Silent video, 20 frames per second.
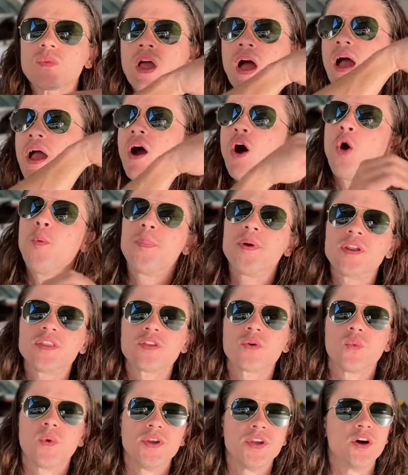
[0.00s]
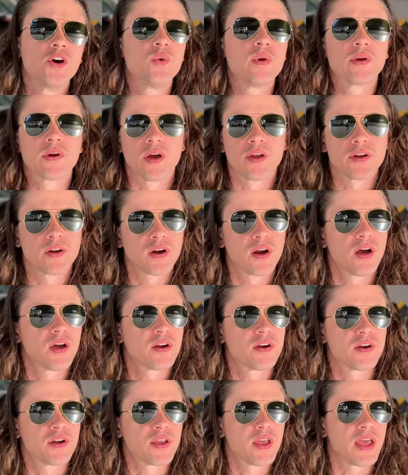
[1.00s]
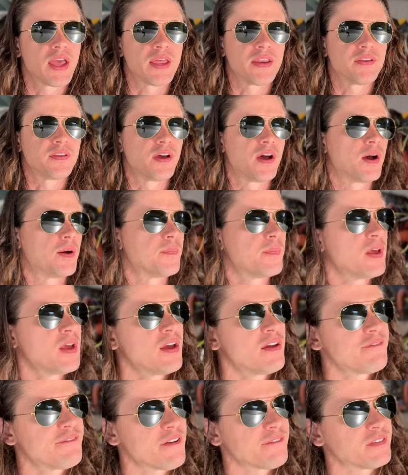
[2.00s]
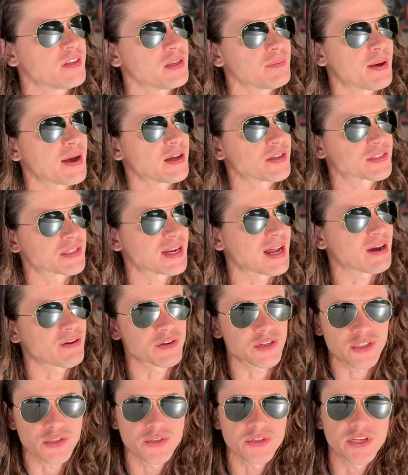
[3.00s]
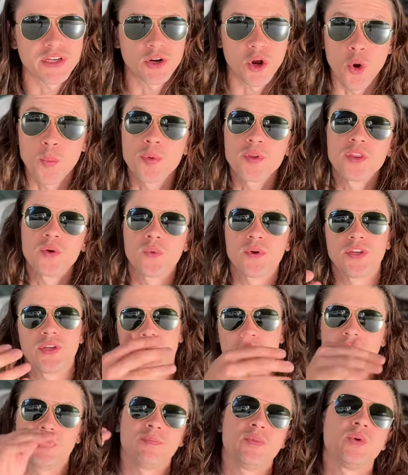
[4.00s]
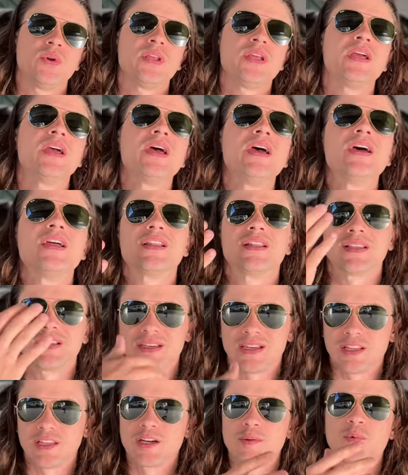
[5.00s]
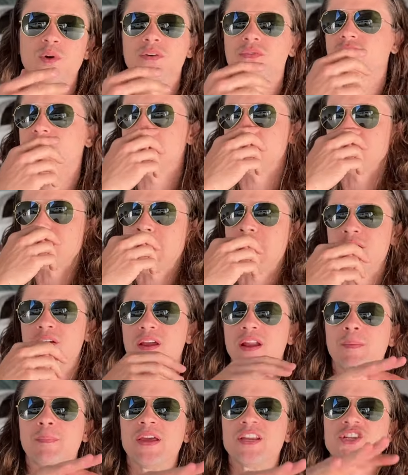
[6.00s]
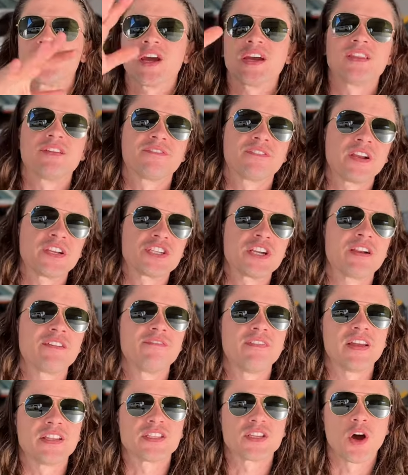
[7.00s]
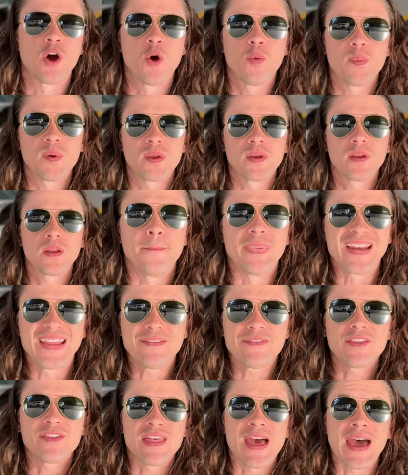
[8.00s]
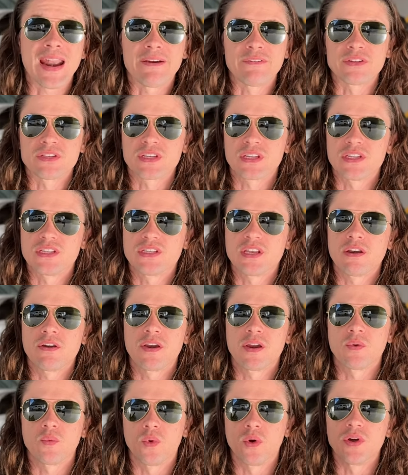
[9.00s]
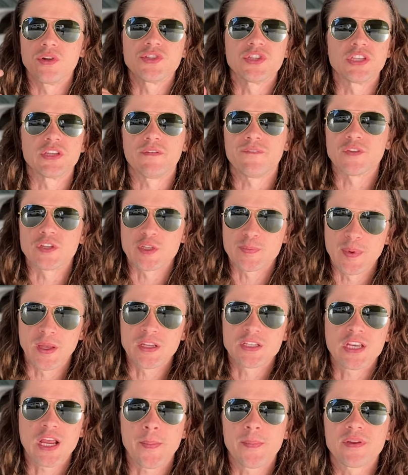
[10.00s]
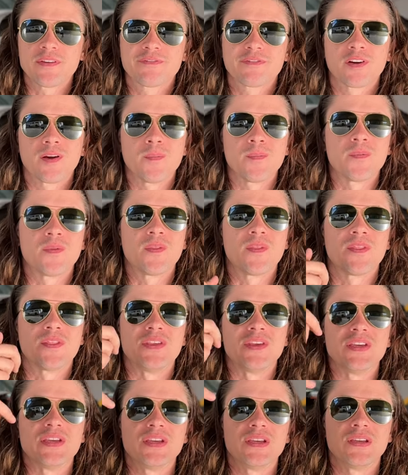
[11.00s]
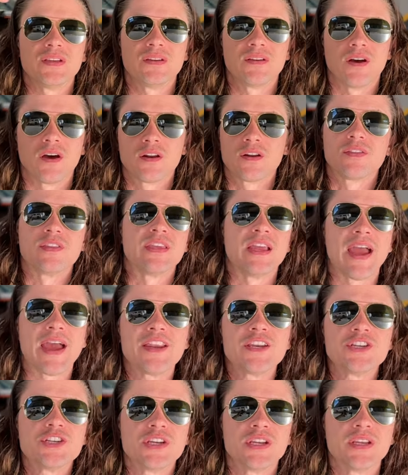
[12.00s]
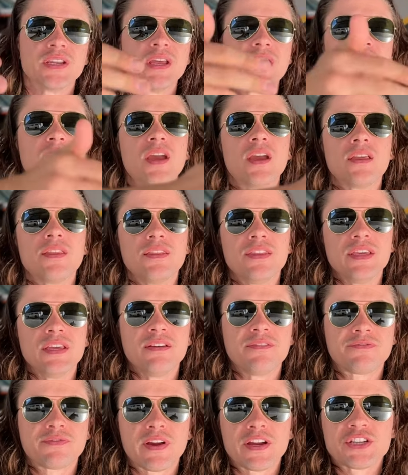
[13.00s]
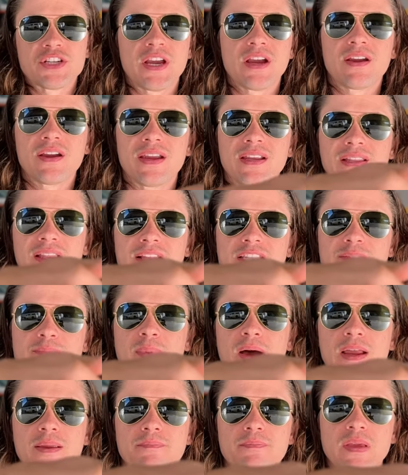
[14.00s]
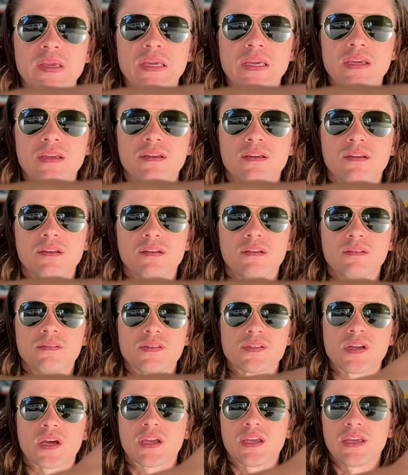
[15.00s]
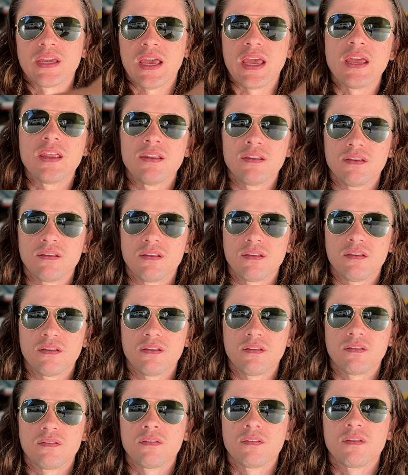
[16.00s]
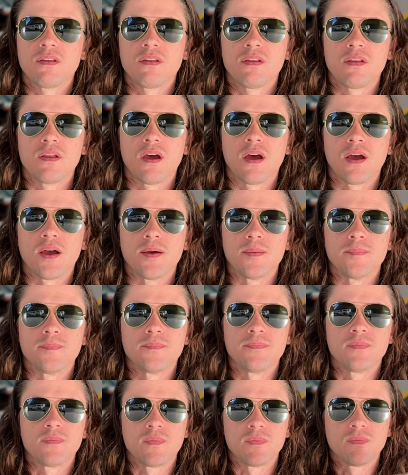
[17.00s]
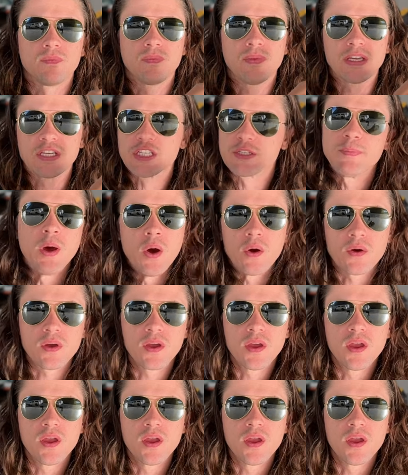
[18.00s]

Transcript: I opened the window, we were under 150 miles an hour, so you can open the window in the Mooney, get a little more fresh air in, and make sure I had the fresh air vents open. But even that, I was considering, well, is the smells coming from the under the engine, the fresh air inlets might be sucking in like smoke,